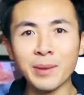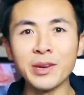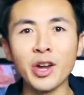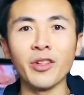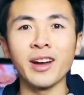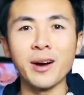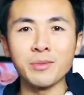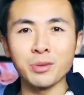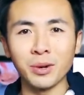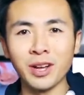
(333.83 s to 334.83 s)
Let me know in the
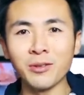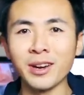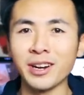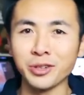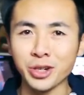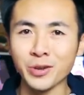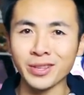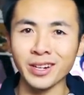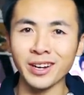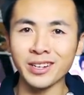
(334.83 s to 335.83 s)
comments below and I'll
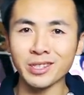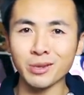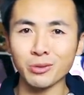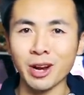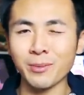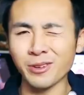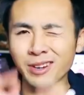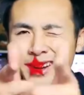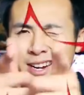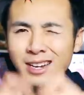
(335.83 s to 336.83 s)
choose the lucky subscriber.